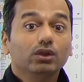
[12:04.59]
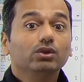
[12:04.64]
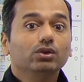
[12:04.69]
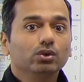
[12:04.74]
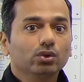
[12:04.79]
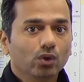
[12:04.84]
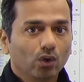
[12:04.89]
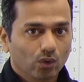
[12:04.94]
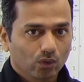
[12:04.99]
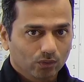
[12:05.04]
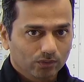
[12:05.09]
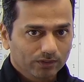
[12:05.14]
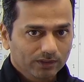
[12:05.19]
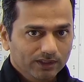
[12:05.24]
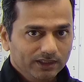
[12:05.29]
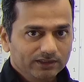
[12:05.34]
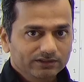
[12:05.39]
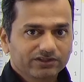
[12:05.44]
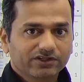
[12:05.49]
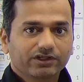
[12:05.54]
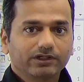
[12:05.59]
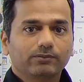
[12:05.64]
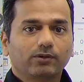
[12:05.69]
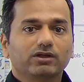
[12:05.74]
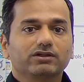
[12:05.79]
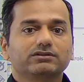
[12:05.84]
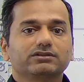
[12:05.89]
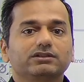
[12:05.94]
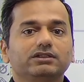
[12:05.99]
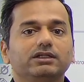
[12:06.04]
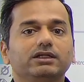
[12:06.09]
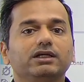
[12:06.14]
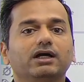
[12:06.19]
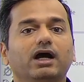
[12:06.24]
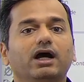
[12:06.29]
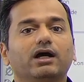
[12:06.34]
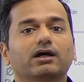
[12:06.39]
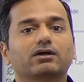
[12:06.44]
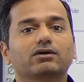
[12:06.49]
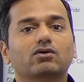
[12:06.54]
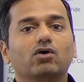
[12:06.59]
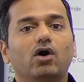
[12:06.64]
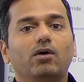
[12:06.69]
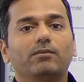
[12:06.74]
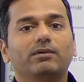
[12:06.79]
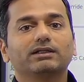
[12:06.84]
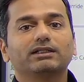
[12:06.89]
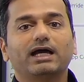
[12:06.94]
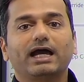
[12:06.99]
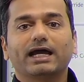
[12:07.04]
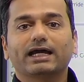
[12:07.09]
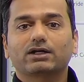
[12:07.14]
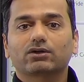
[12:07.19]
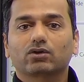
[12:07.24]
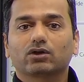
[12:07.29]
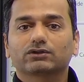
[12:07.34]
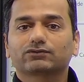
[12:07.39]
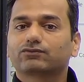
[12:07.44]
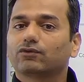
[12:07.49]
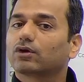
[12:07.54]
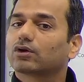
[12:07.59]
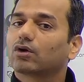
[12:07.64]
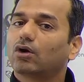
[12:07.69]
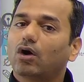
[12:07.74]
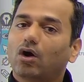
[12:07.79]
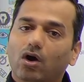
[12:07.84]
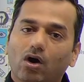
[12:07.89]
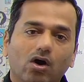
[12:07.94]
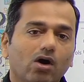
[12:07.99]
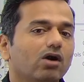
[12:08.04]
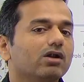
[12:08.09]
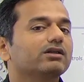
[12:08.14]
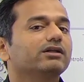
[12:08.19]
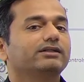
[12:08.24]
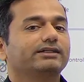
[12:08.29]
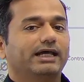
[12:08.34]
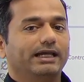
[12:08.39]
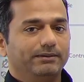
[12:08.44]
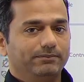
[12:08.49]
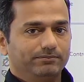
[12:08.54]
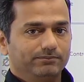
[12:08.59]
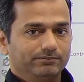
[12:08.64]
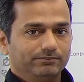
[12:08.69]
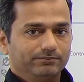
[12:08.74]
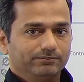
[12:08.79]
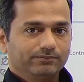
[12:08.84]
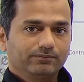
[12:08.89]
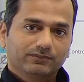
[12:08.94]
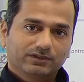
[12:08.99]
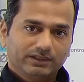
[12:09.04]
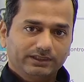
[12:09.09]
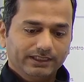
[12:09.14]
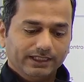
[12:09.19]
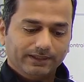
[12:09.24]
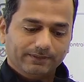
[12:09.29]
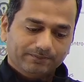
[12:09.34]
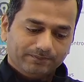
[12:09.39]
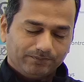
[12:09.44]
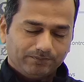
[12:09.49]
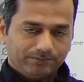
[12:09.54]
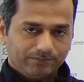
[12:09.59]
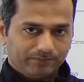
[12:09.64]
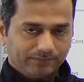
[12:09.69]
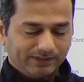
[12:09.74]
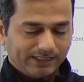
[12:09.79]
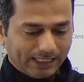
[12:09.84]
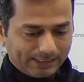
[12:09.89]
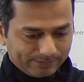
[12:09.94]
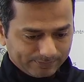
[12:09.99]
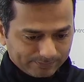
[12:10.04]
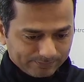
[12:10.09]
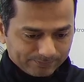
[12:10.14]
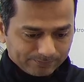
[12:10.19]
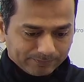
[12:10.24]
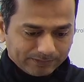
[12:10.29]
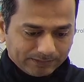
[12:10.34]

No. Security policy common across for all the type. Clear? Done.